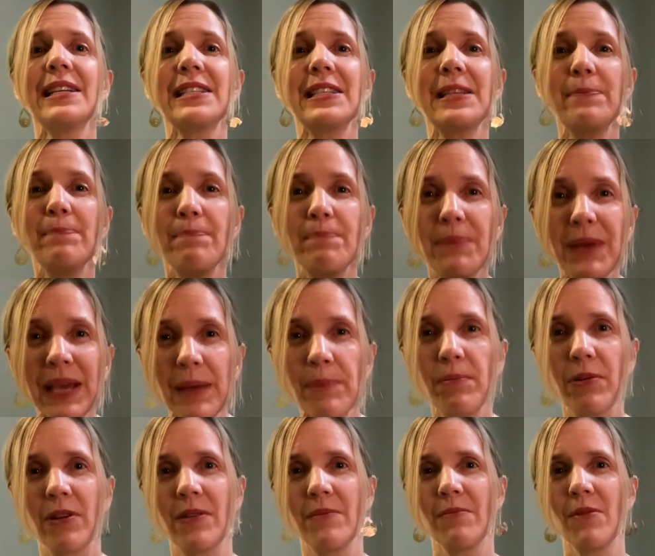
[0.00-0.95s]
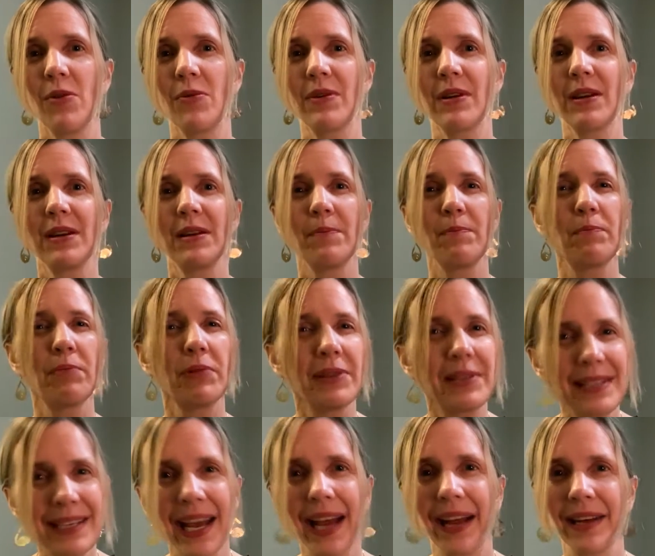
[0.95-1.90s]
to be promoted,
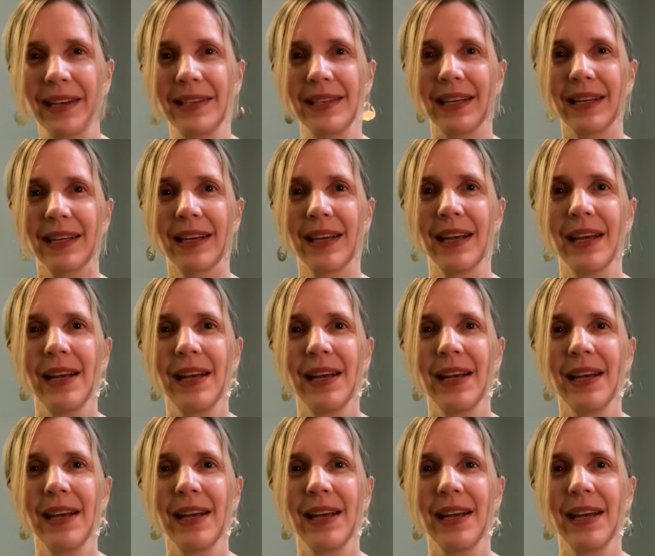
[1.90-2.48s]
protected,